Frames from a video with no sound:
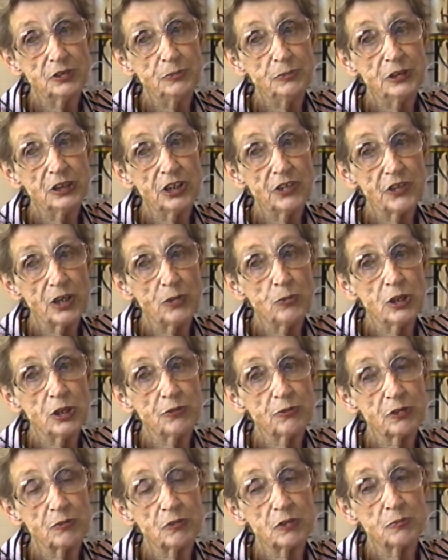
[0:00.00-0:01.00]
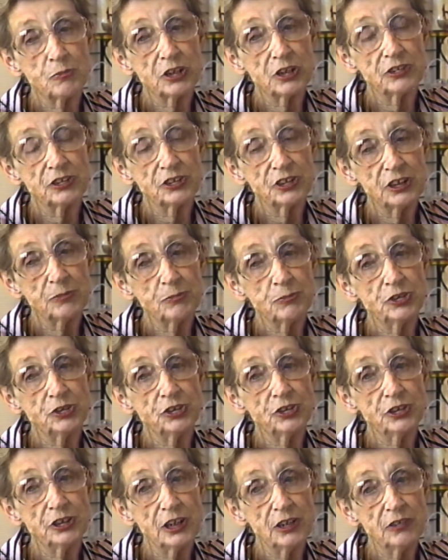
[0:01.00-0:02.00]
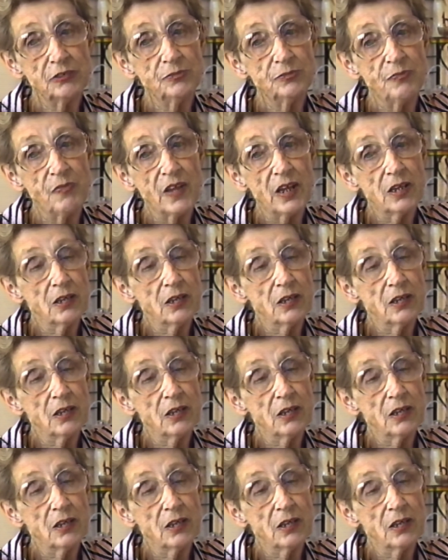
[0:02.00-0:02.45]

because I want them to bring the temperature down